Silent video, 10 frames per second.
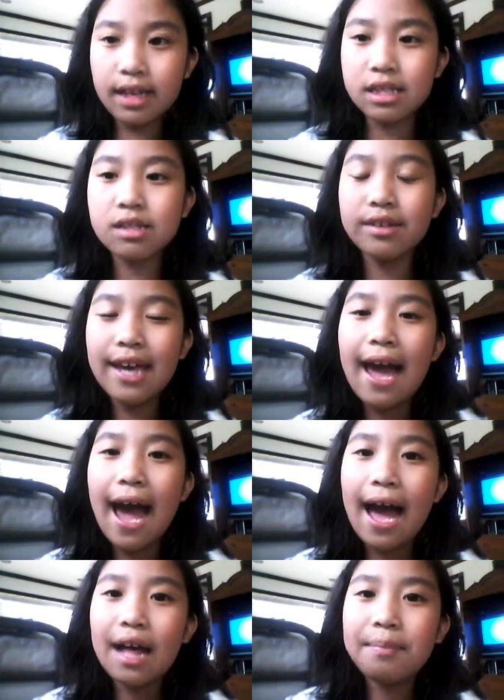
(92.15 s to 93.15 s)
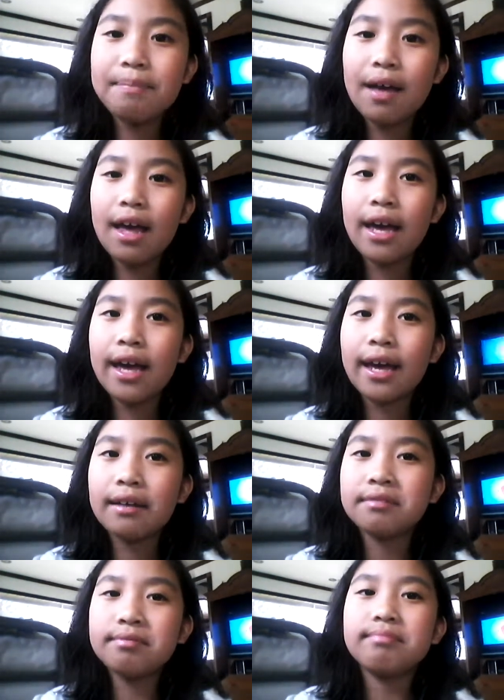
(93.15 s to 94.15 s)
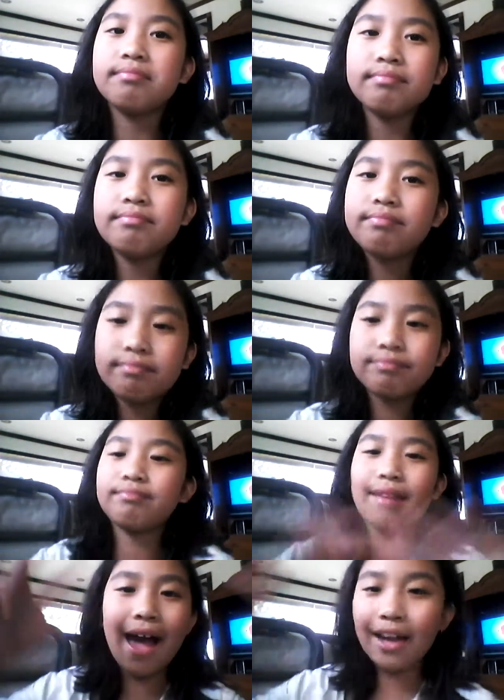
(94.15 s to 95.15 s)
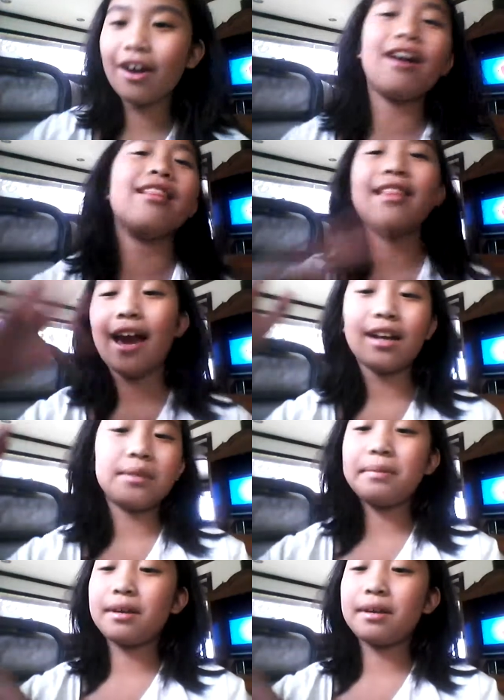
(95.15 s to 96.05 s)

So yeah, I and I got lighter